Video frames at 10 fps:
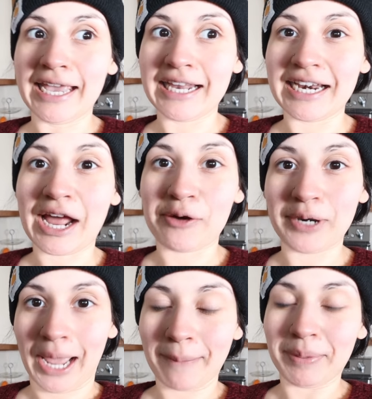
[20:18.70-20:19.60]
in and out,
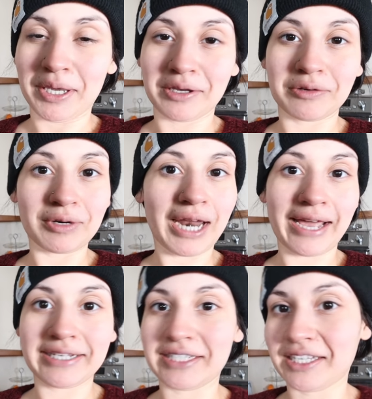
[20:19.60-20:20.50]
napping,
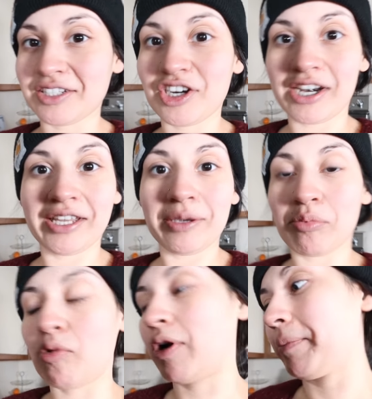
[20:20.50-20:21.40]
relaxing, trying to
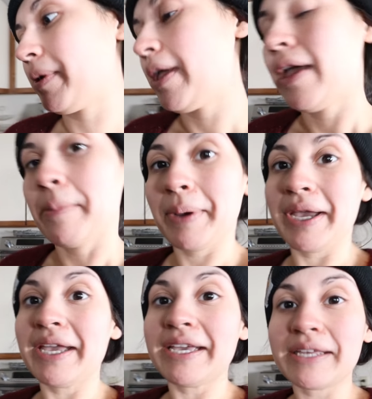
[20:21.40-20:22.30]
keep warm.
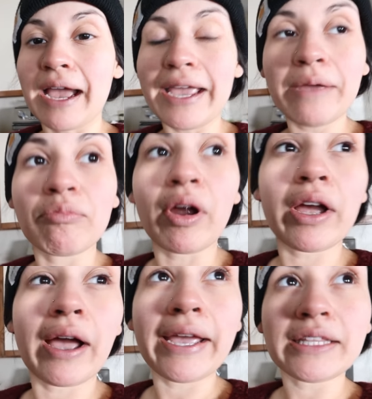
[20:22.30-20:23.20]
But I
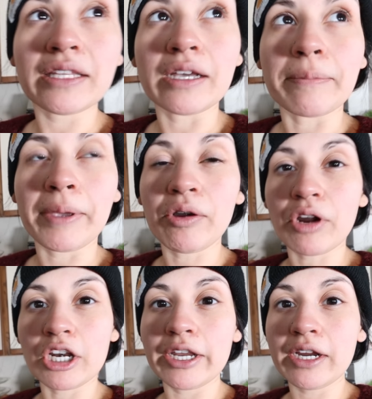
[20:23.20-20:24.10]
ate the meal
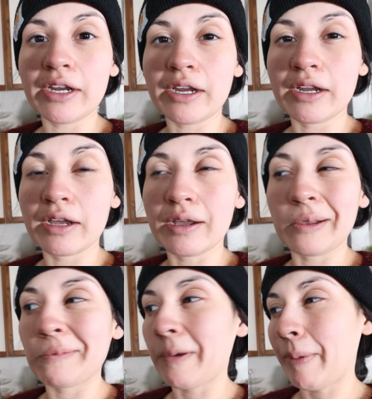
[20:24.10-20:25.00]
earlier,
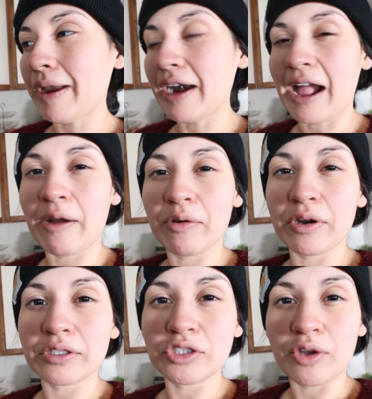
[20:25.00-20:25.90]
about an
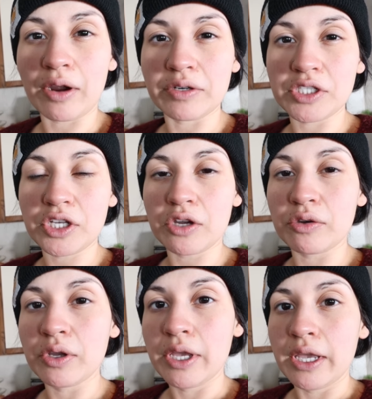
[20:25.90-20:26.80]
hour or 2 hours
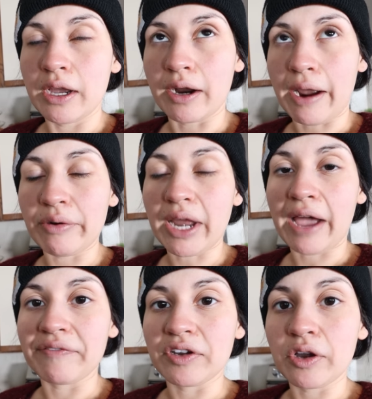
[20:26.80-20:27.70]
ago, or hour and a
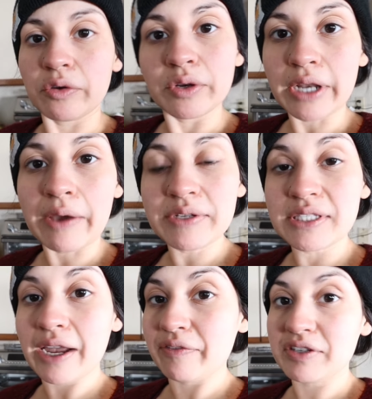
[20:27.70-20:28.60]
half ago. Now it's
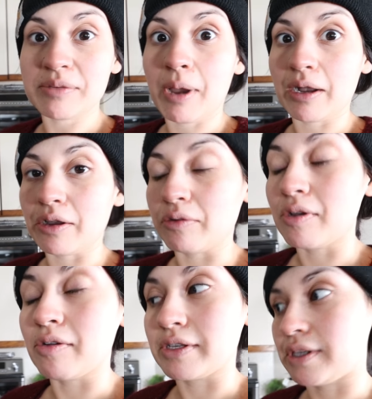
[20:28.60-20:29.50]
time for some hot
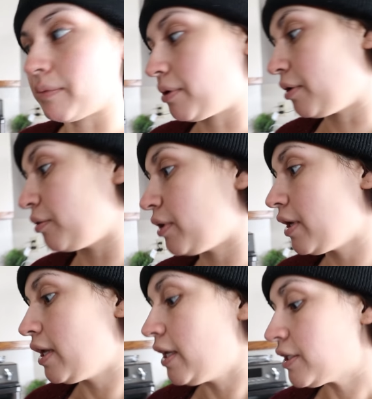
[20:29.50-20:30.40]
cocoa because I'm cold.
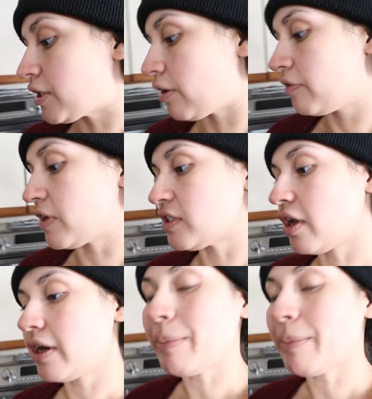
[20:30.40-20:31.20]
So if y'all saw